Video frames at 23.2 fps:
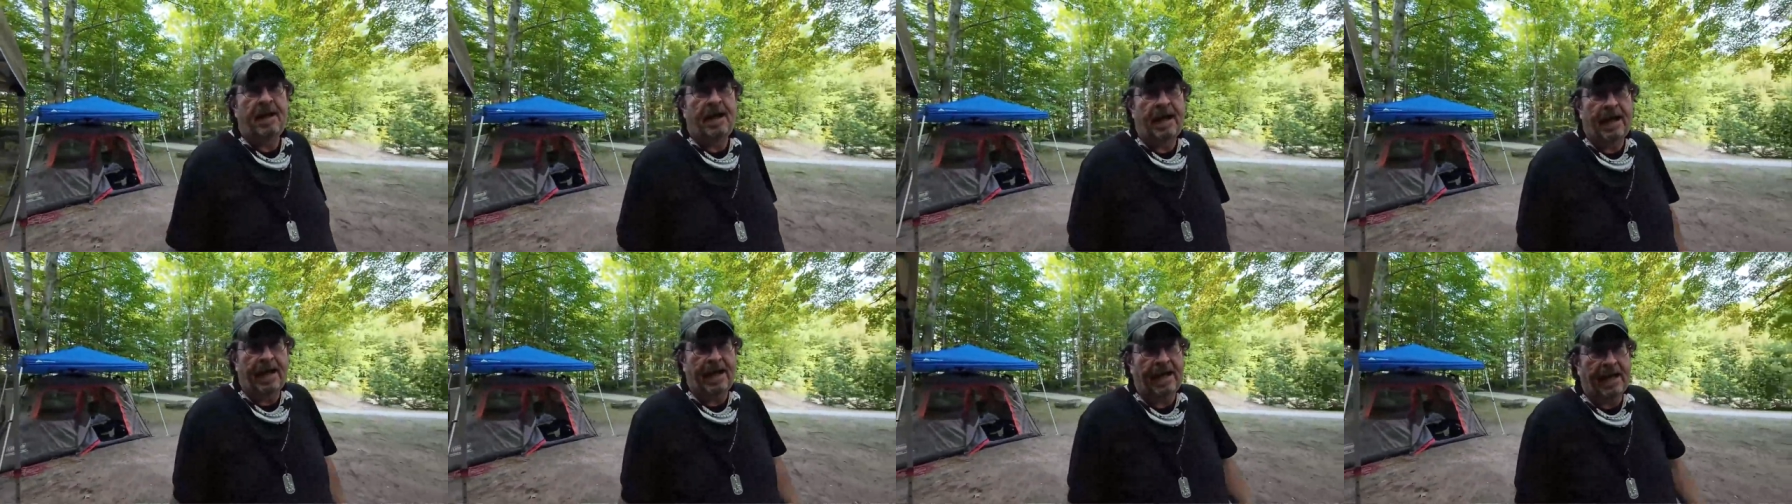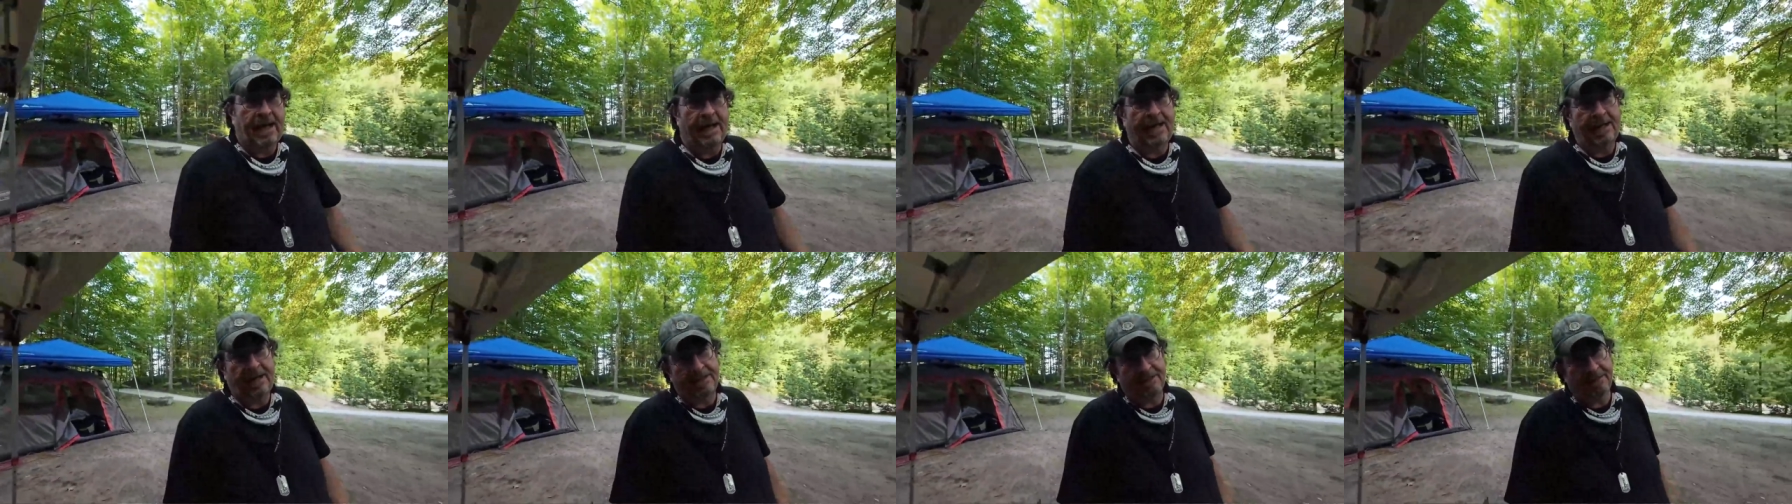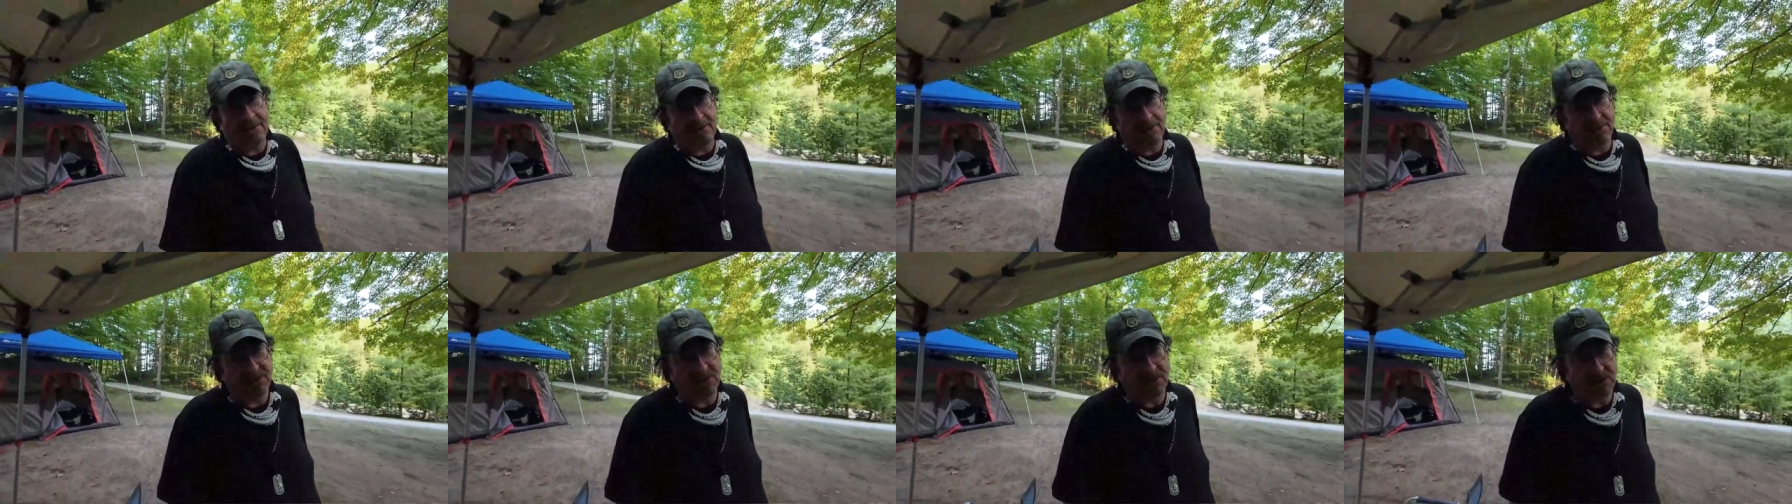and
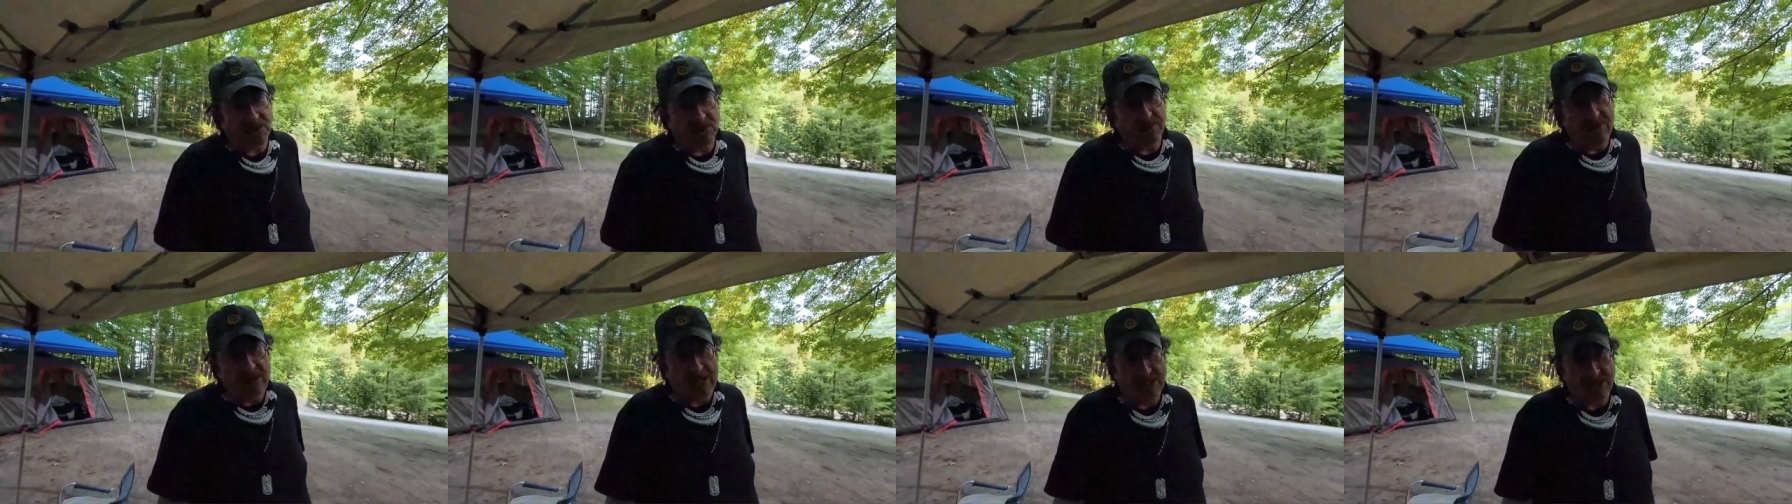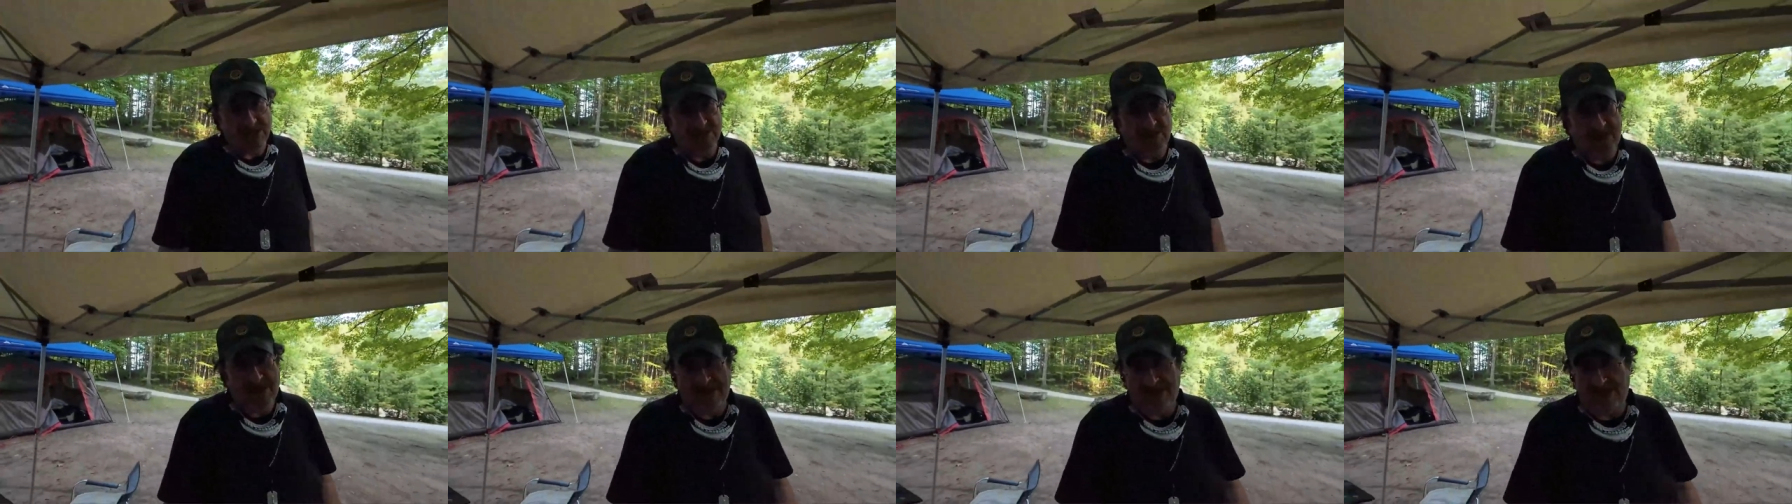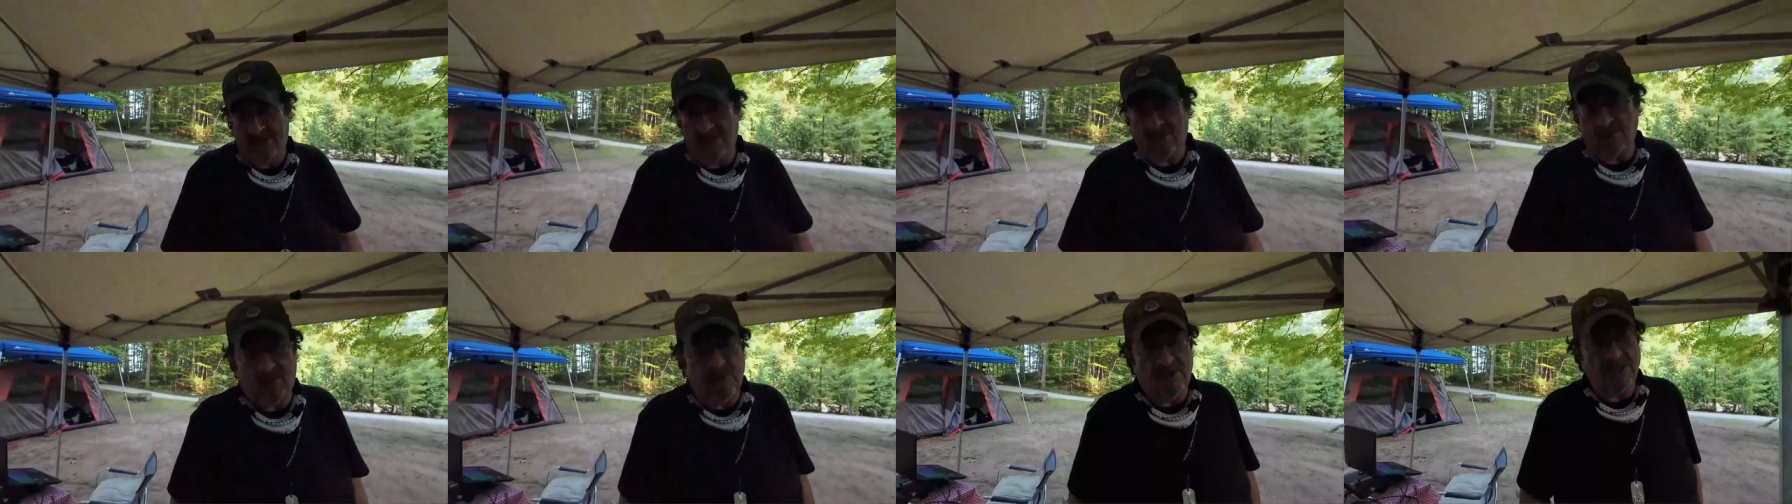also smashed my
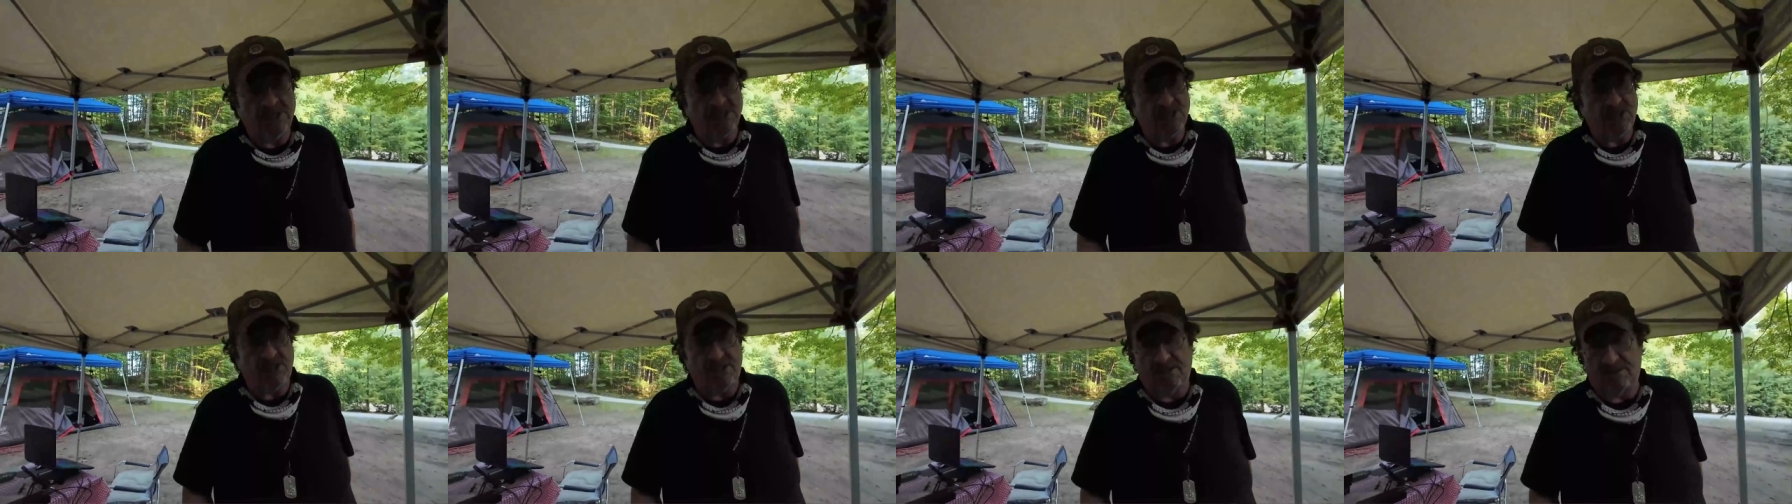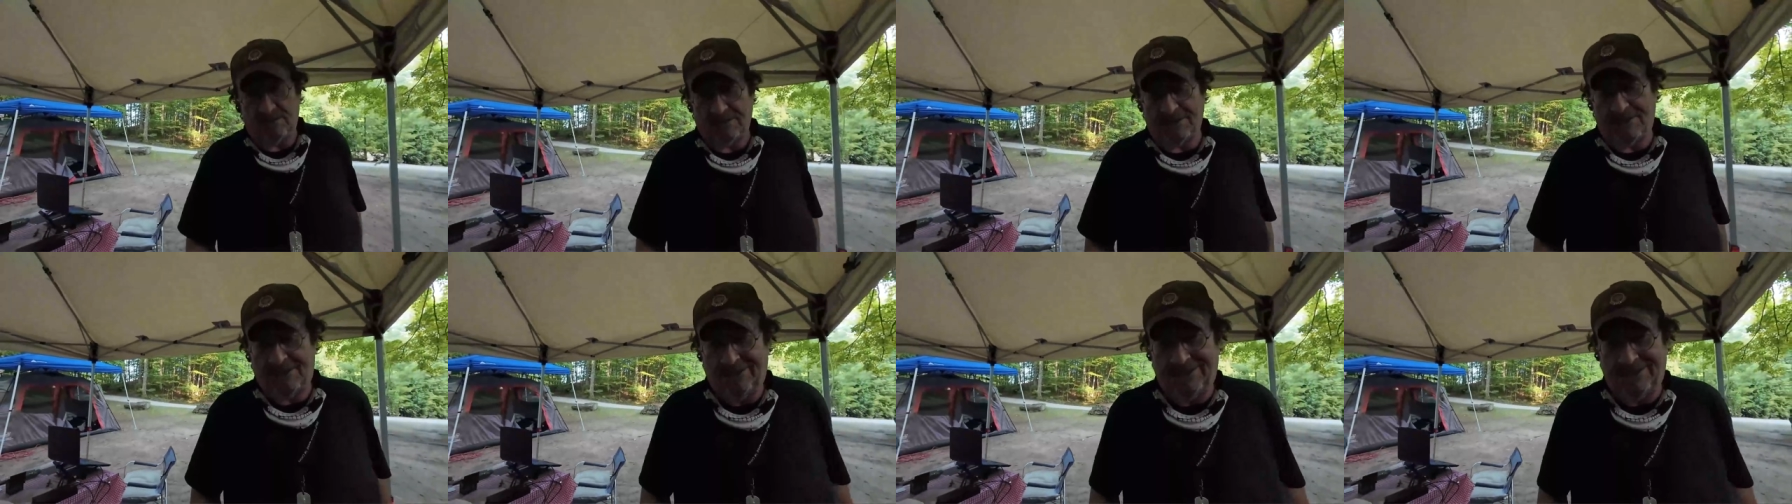little windshield.